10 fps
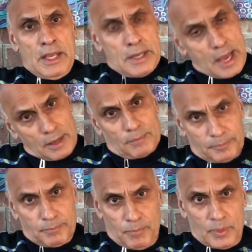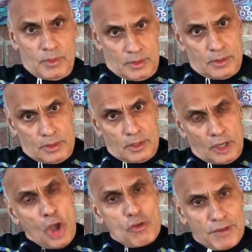Now,
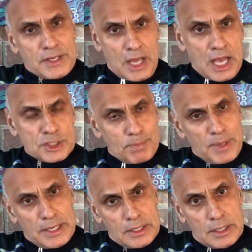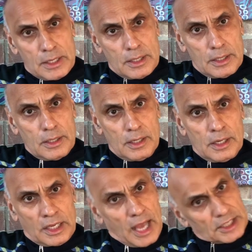COVID has been
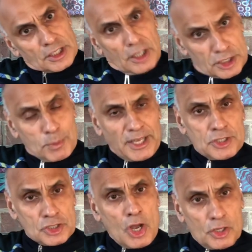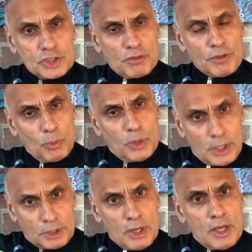a cataclysmic disaster for the
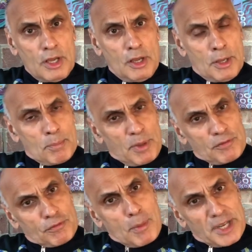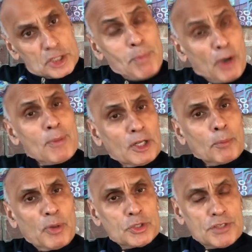world, but from an experimental
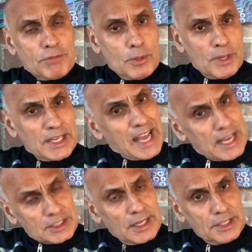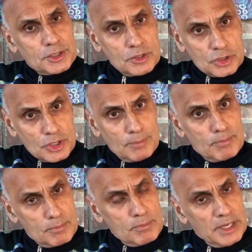point of view, it has led to some
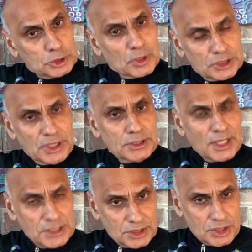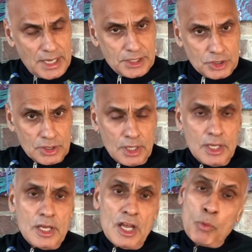interesting data sets.
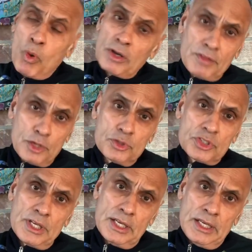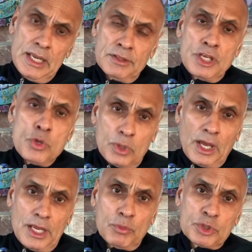And one of those in the
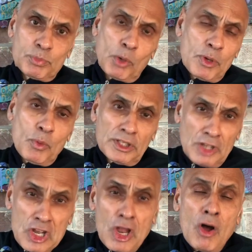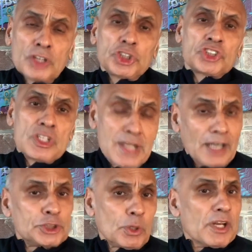UK was probably one of the largest
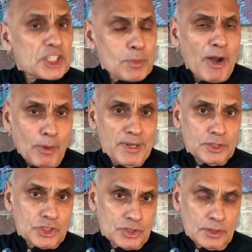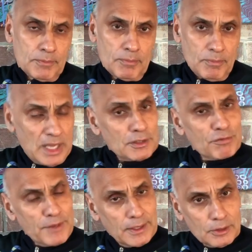natural experiments in the
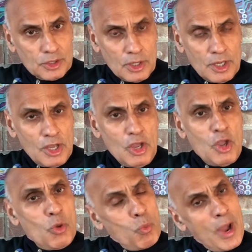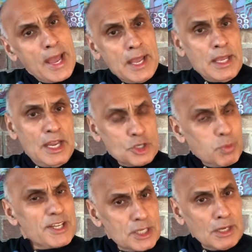field, where in
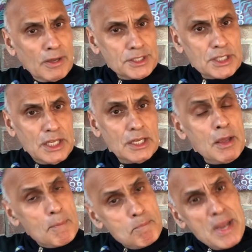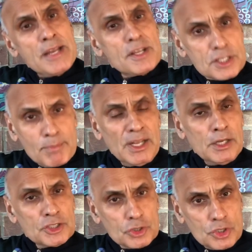2019, millions and
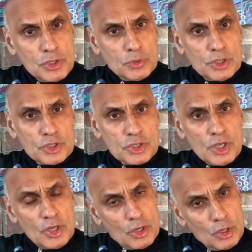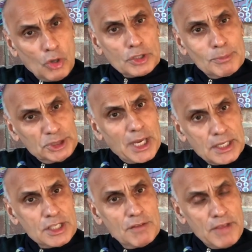millions of students got
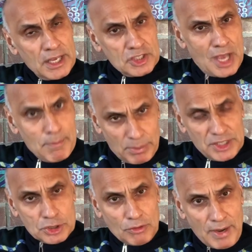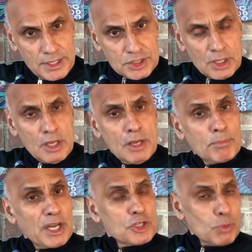objective exam-based grades,
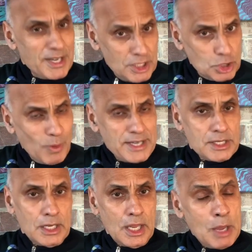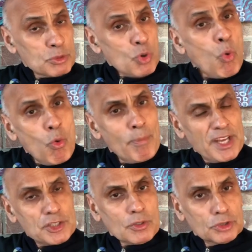but in 2020, it was all
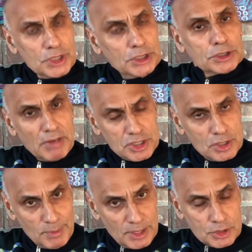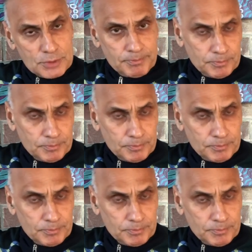based on teacher estimates.